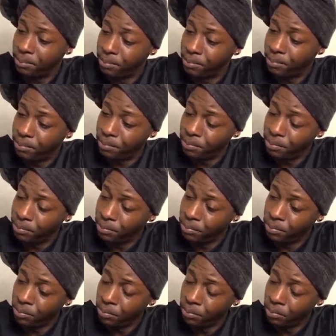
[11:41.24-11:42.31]

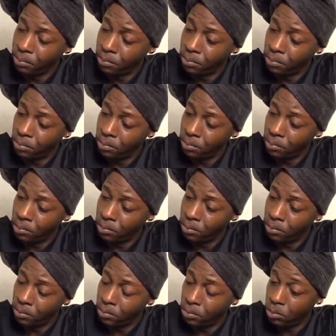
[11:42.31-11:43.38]

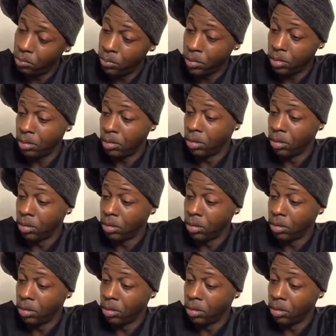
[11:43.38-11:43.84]
(silence)